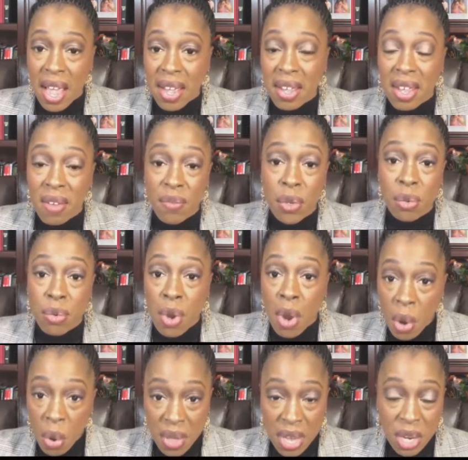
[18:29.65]
if you
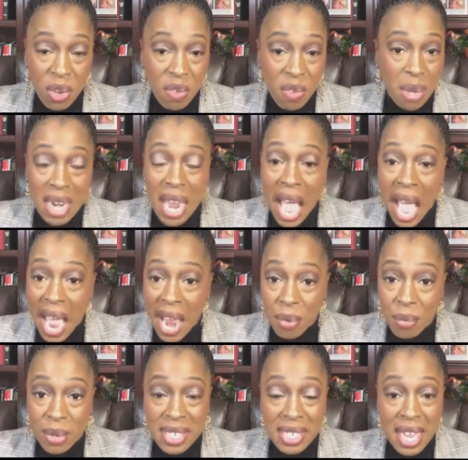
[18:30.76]
know that you've been in a
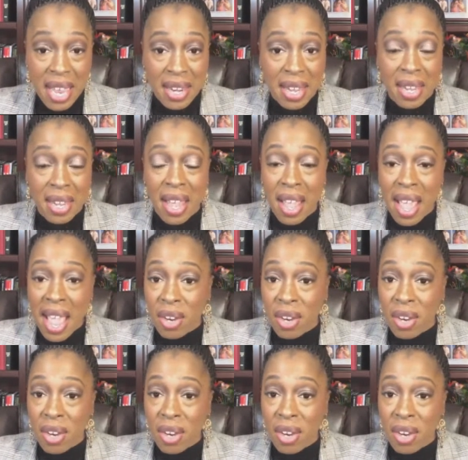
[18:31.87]
high-risk setting,